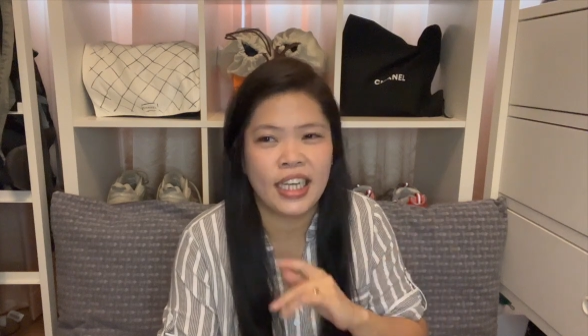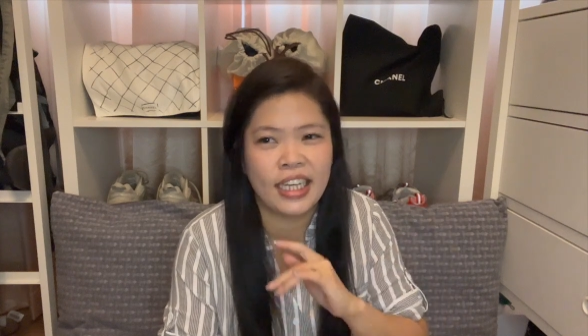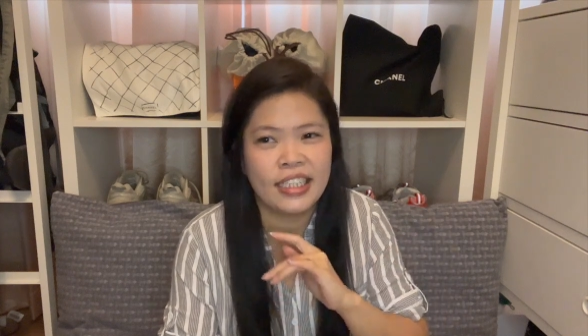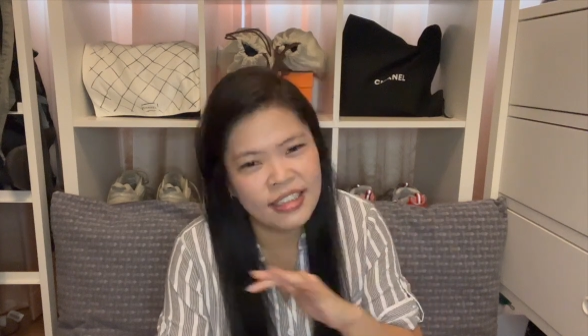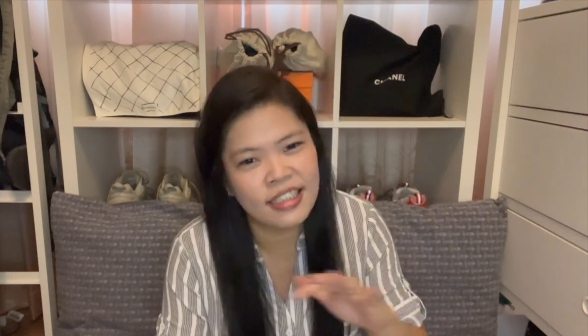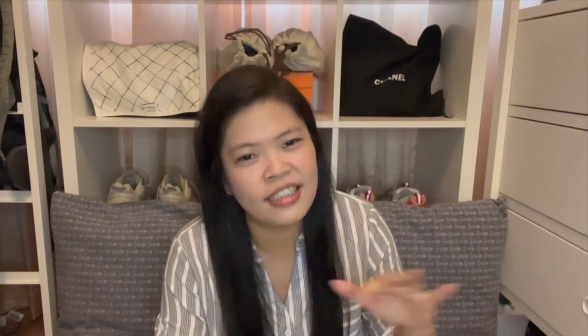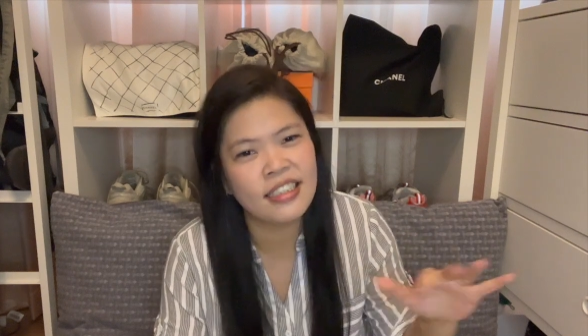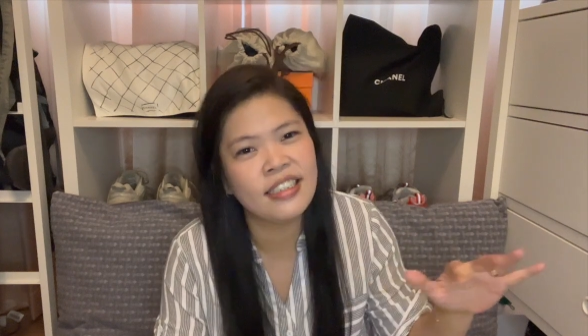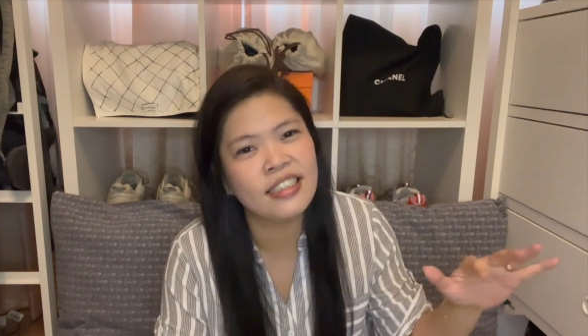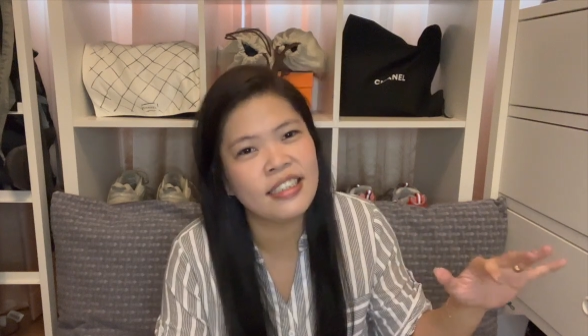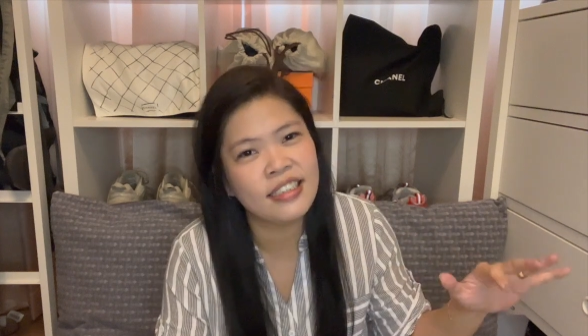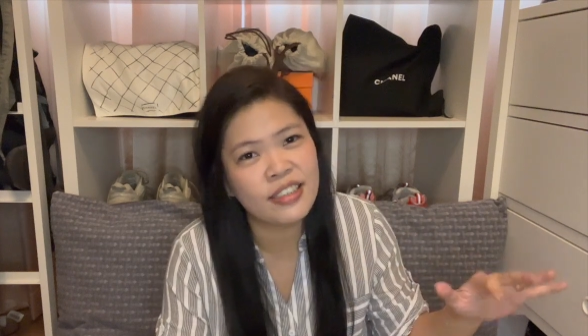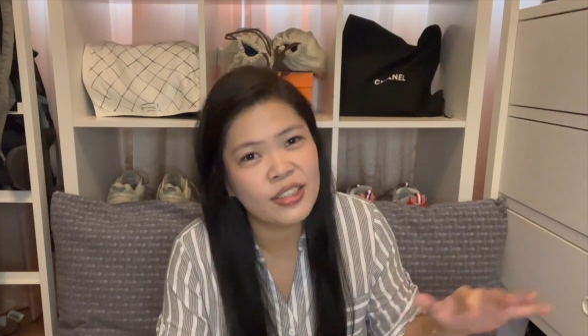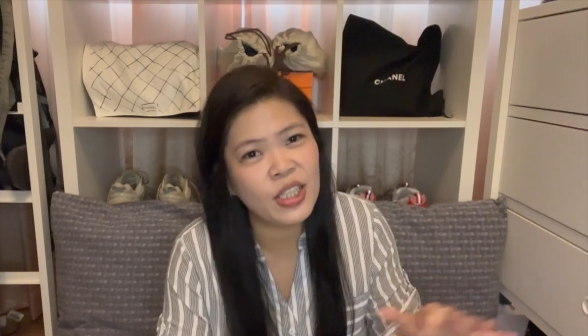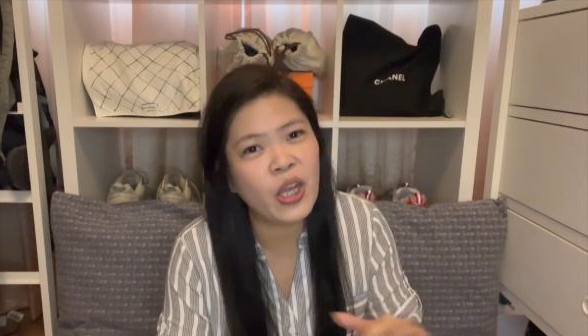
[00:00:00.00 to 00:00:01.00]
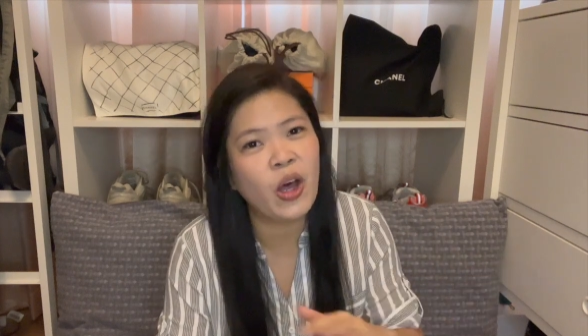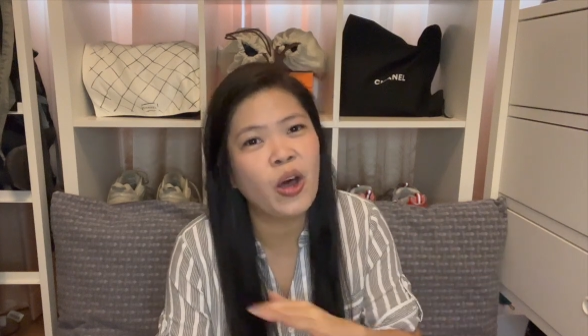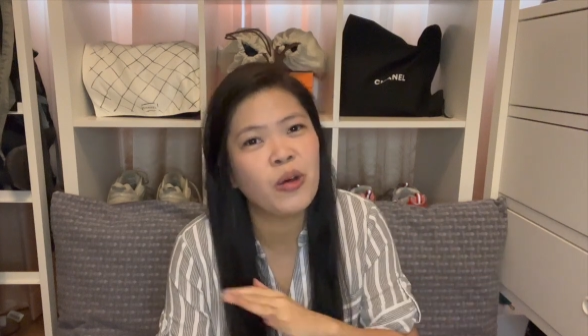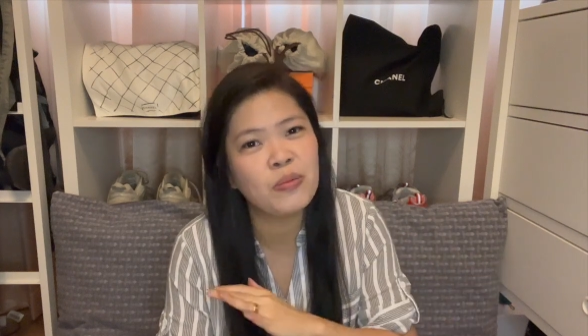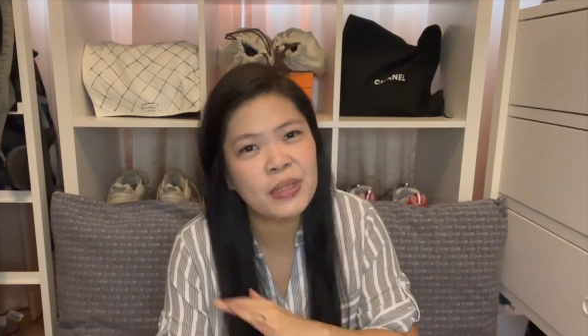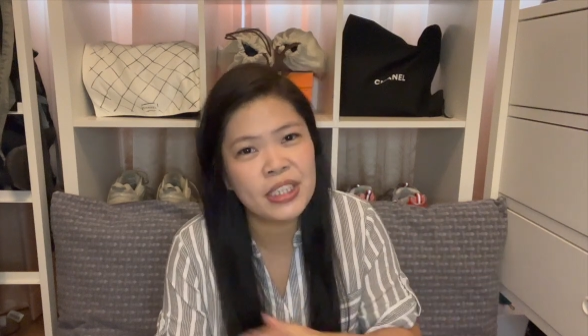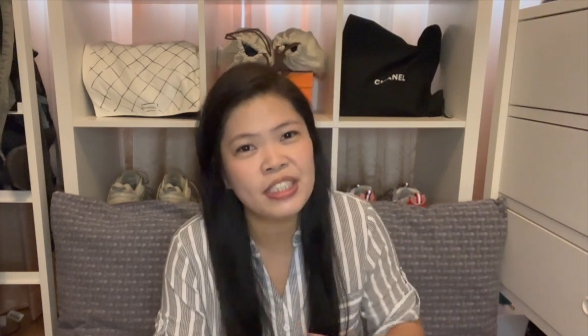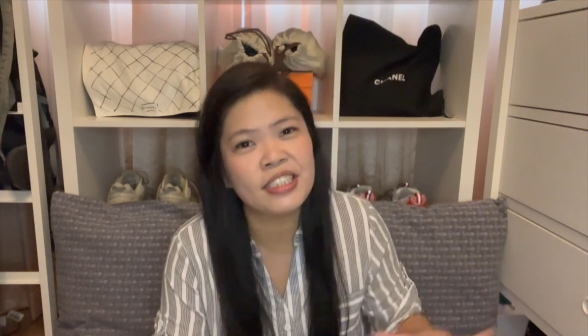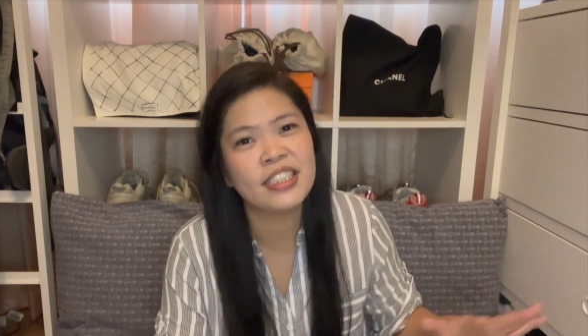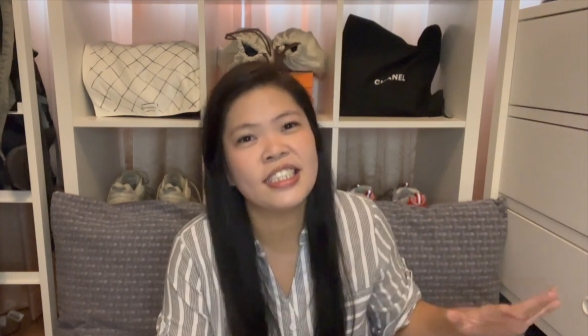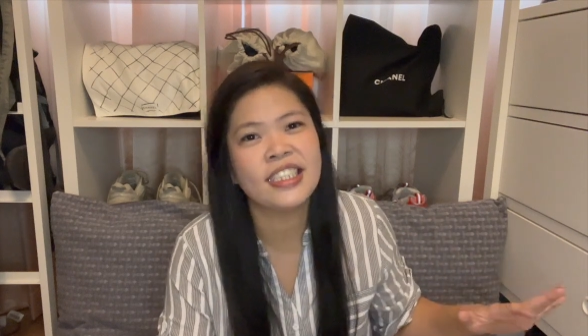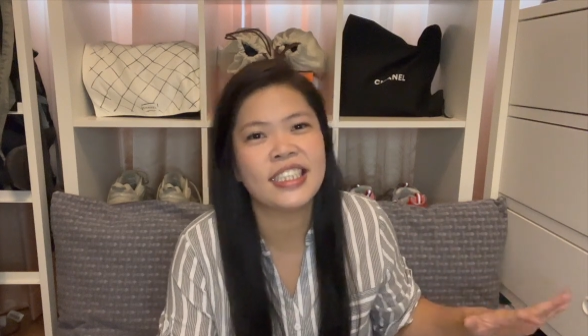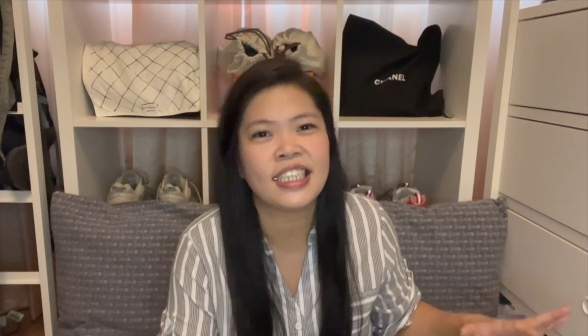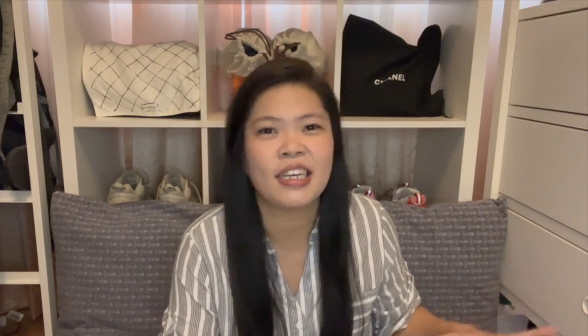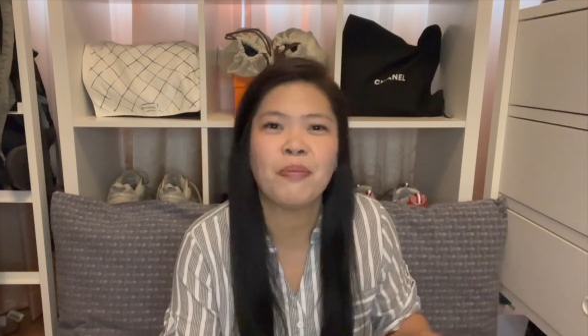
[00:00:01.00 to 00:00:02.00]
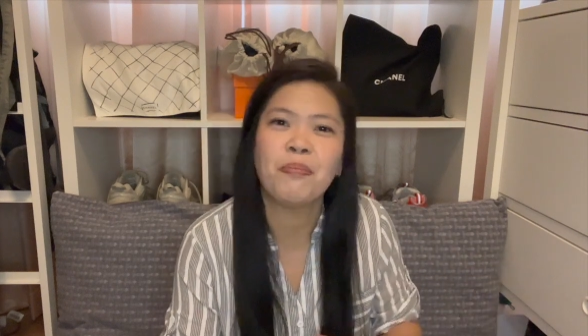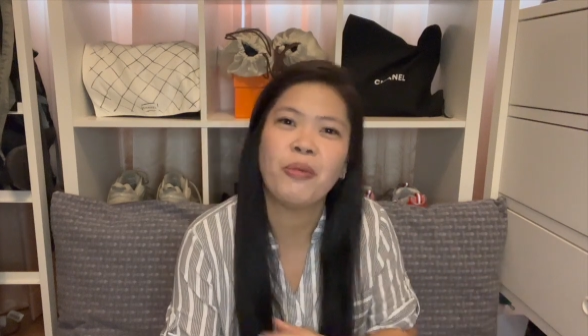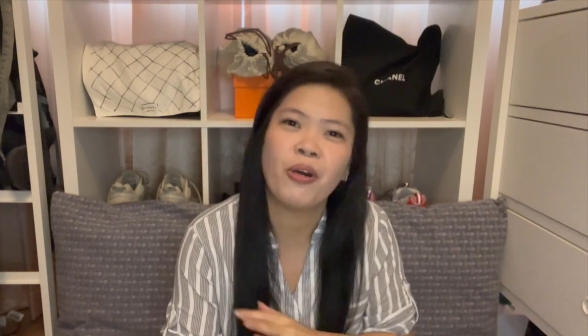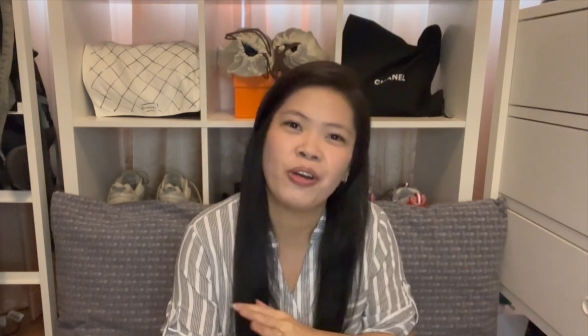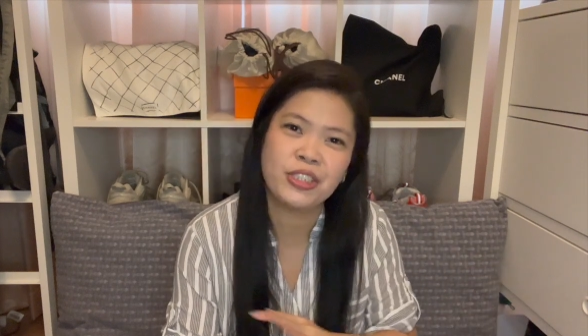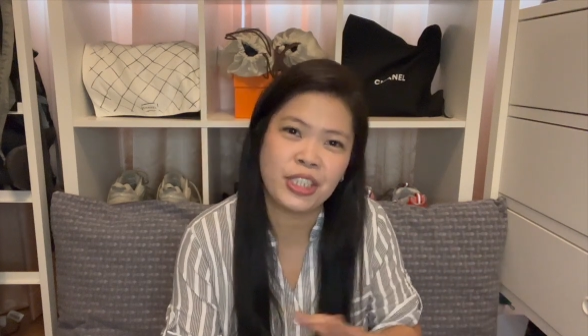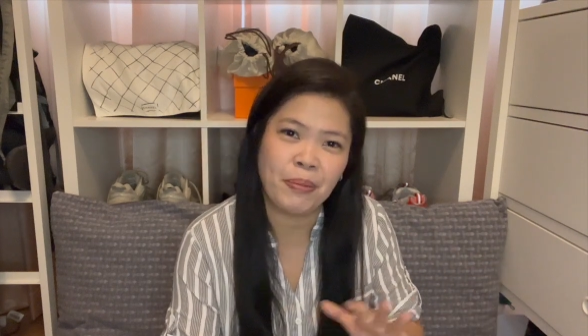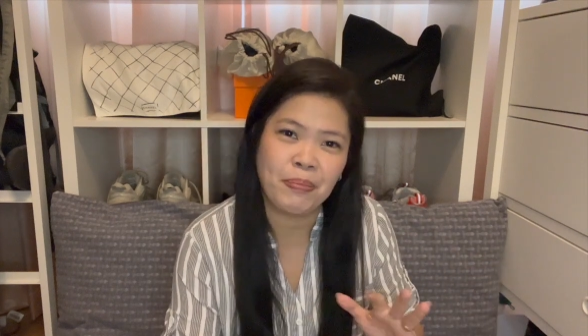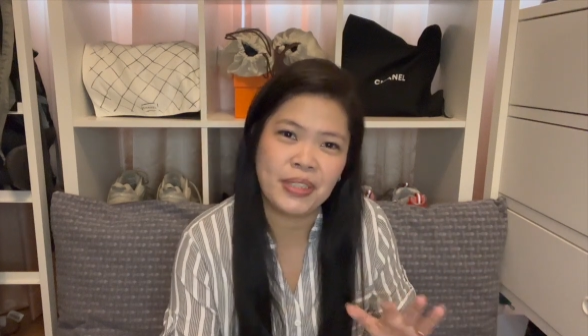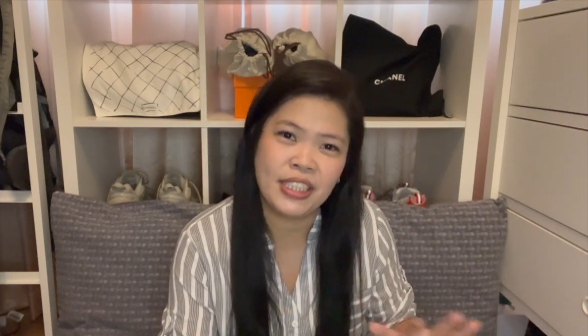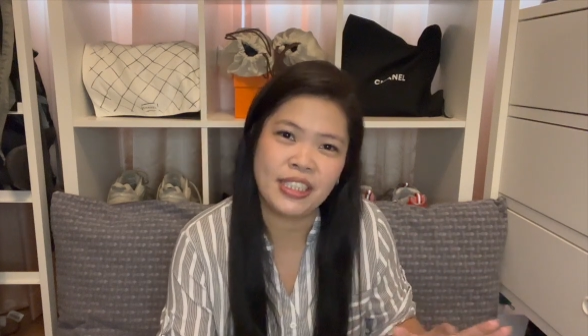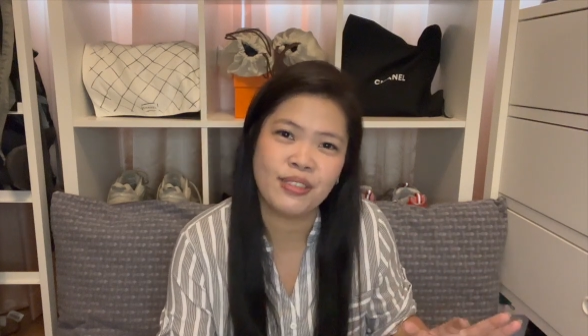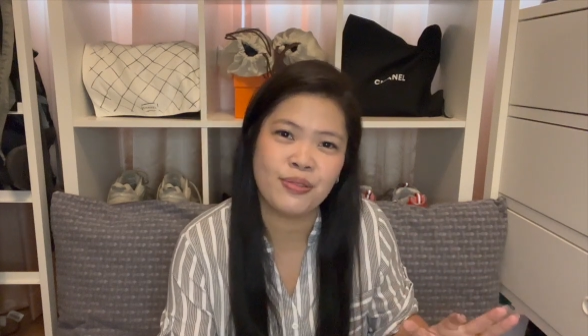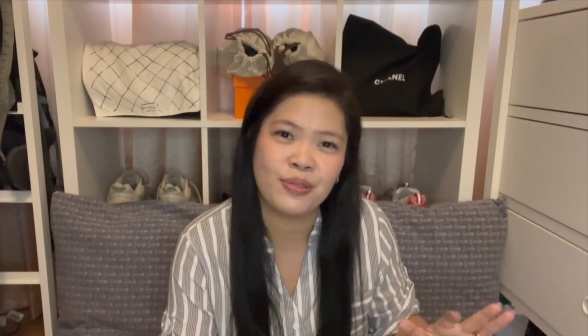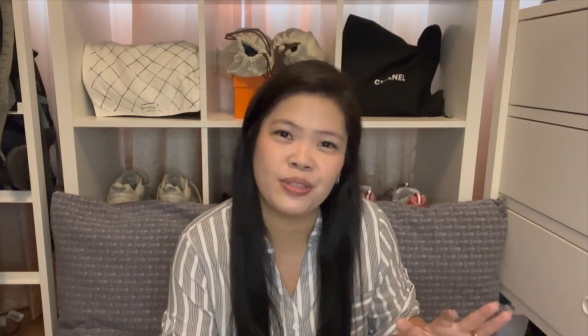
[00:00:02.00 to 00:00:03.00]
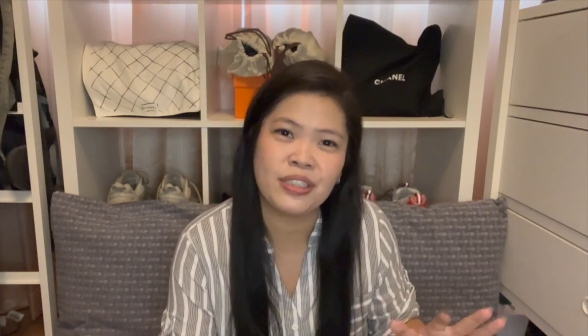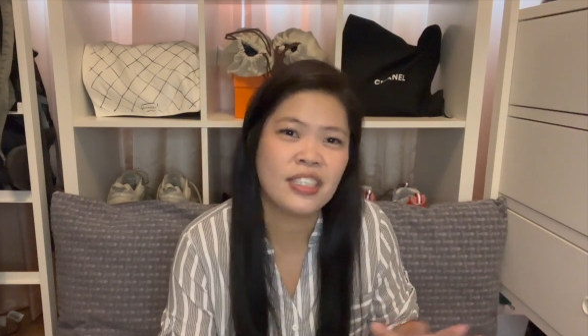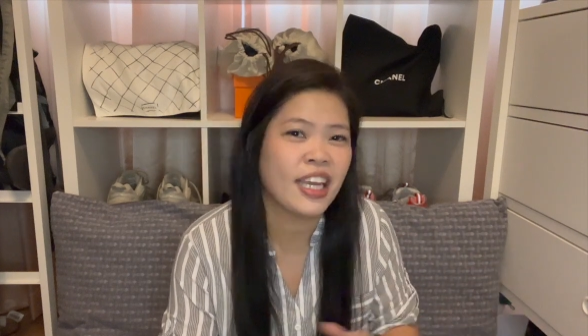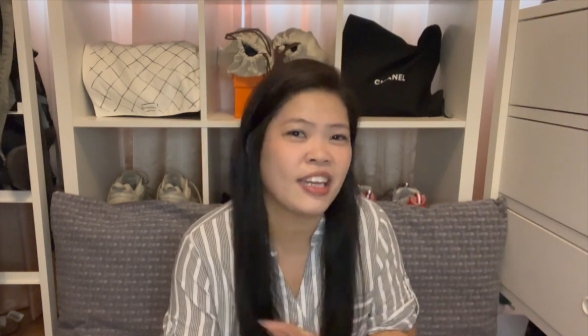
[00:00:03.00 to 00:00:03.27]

that the normal Singapore Japanese food